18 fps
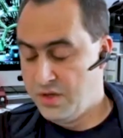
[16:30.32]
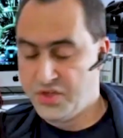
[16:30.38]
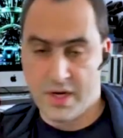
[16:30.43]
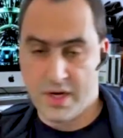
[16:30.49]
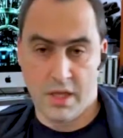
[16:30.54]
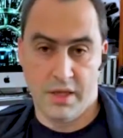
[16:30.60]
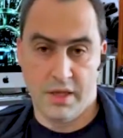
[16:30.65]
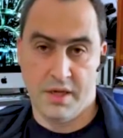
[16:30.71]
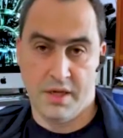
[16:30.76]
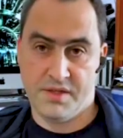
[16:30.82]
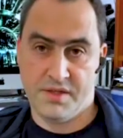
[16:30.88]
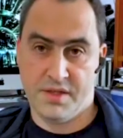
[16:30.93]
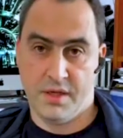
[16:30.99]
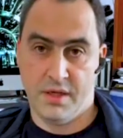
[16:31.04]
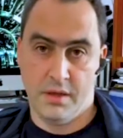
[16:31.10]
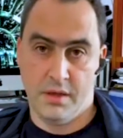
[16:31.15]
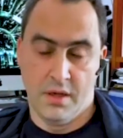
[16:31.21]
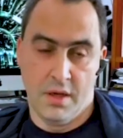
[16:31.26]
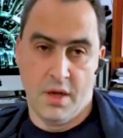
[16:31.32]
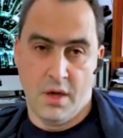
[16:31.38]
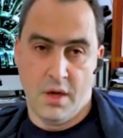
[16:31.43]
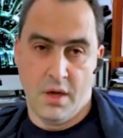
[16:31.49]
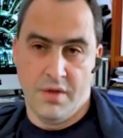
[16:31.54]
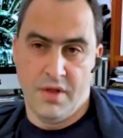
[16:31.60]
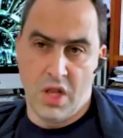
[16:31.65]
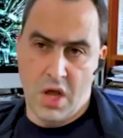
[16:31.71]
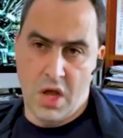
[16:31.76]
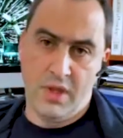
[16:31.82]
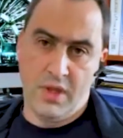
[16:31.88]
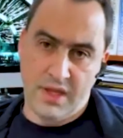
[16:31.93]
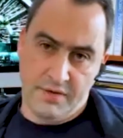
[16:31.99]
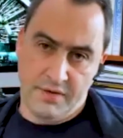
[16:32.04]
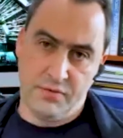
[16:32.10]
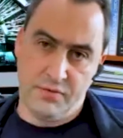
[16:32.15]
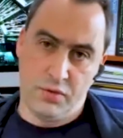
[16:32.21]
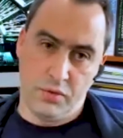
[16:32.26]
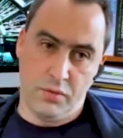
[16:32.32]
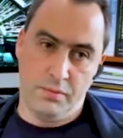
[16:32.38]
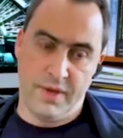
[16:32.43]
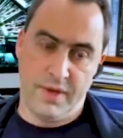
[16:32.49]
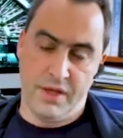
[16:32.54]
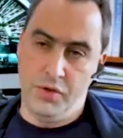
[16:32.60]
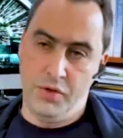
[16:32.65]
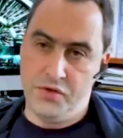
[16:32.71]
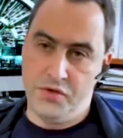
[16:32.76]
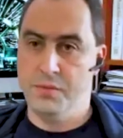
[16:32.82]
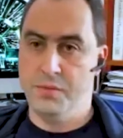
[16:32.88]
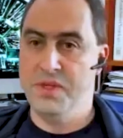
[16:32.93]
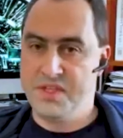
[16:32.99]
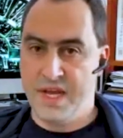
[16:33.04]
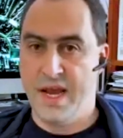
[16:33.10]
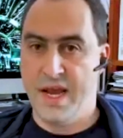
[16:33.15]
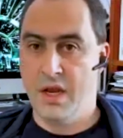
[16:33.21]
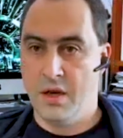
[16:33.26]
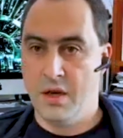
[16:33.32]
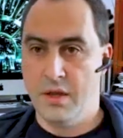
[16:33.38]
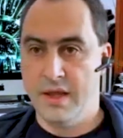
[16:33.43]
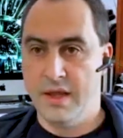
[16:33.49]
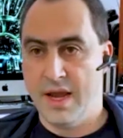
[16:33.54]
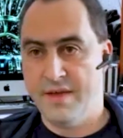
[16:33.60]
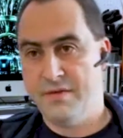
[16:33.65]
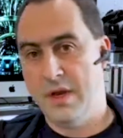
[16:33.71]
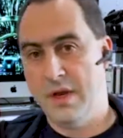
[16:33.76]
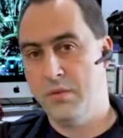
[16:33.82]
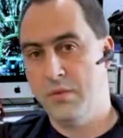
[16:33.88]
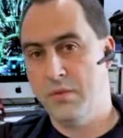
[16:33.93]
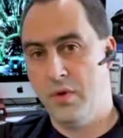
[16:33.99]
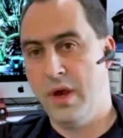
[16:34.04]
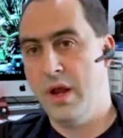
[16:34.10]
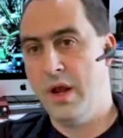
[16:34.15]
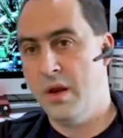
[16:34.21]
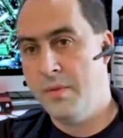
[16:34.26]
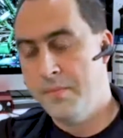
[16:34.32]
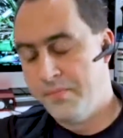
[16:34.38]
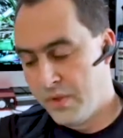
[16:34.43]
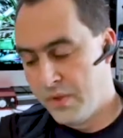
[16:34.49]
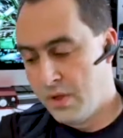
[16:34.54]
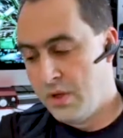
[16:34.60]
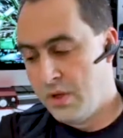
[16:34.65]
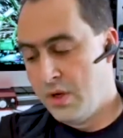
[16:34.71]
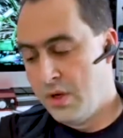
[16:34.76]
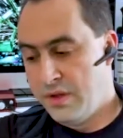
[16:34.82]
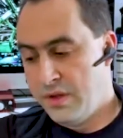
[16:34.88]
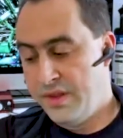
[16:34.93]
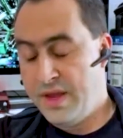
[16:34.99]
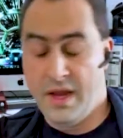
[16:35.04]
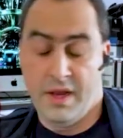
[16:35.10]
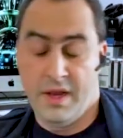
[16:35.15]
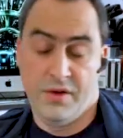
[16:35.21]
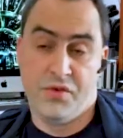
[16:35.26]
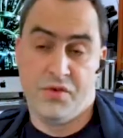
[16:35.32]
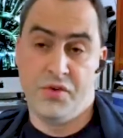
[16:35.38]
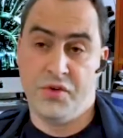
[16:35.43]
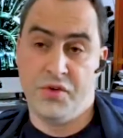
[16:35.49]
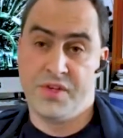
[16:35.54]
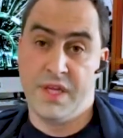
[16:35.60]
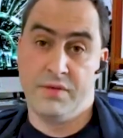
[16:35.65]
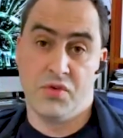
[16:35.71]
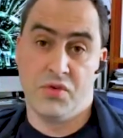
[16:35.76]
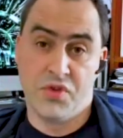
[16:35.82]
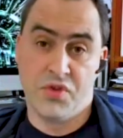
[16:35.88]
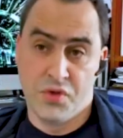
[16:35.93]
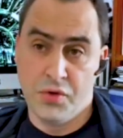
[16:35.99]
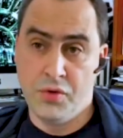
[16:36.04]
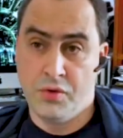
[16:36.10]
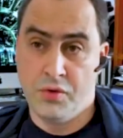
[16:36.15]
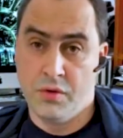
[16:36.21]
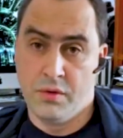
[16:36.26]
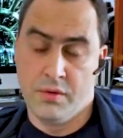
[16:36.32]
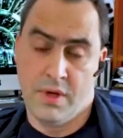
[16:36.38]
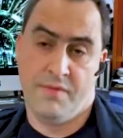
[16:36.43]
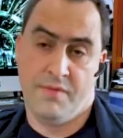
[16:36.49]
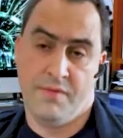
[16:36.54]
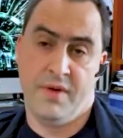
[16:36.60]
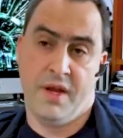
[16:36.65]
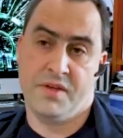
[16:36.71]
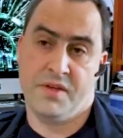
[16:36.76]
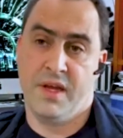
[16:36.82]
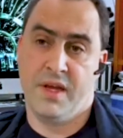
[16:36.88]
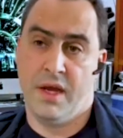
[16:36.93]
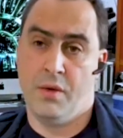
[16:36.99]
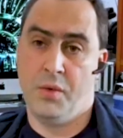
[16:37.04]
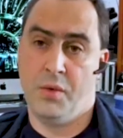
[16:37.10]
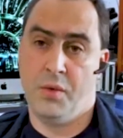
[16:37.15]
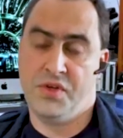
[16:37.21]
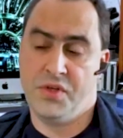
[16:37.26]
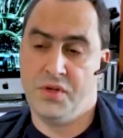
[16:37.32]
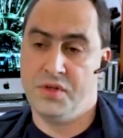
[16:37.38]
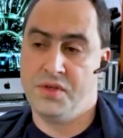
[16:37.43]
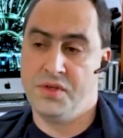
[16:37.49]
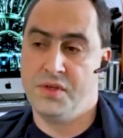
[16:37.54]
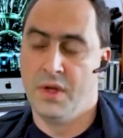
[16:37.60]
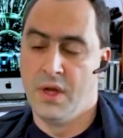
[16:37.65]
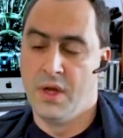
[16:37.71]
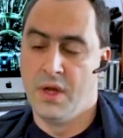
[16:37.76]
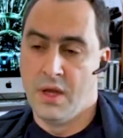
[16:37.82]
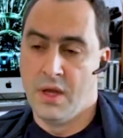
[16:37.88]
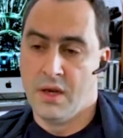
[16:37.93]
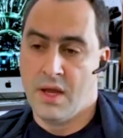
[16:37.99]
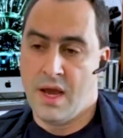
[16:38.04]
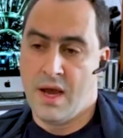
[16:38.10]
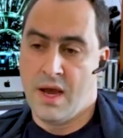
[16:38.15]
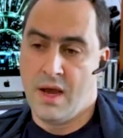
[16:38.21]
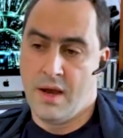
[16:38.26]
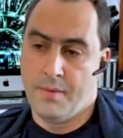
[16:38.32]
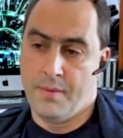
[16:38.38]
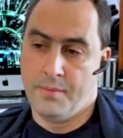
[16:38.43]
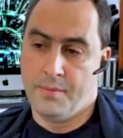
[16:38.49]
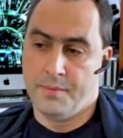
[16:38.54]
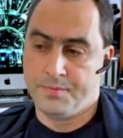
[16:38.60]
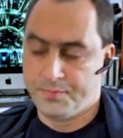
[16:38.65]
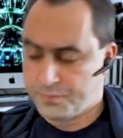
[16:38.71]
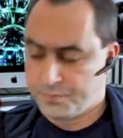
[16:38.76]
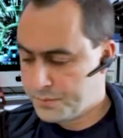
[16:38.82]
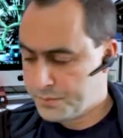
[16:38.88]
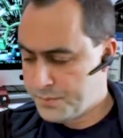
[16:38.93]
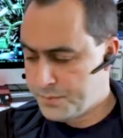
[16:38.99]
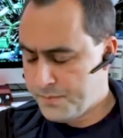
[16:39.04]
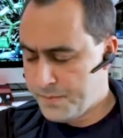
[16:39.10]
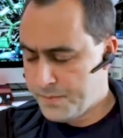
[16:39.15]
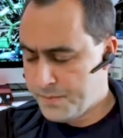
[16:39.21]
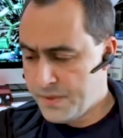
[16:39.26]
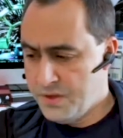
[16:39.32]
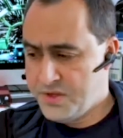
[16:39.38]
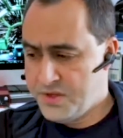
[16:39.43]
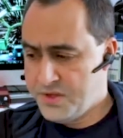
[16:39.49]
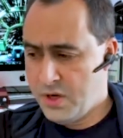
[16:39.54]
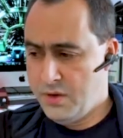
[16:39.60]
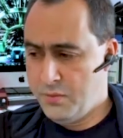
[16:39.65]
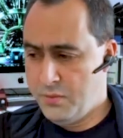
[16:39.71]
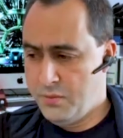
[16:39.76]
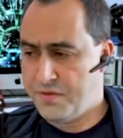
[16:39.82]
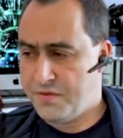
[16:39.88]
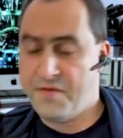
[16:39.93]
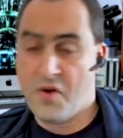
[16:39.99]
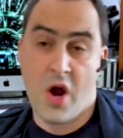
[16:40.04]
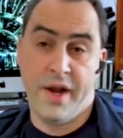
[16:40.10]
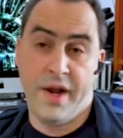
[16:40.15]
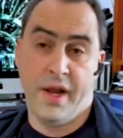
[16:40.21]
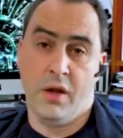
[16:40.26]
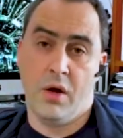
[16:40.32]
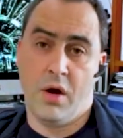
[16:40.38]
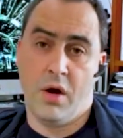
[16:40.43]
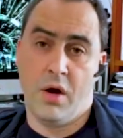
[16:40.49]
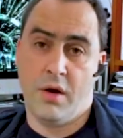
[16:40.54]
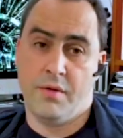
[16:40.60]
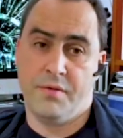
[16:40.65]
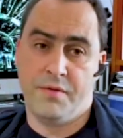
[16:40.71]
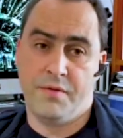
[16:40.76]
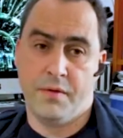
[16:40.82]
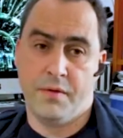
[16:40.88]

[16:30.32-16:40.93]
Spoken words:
Charlie is the lower level that used to be standard that haven't upgraded. Then they introduced level 2 advanced care, which is so refining of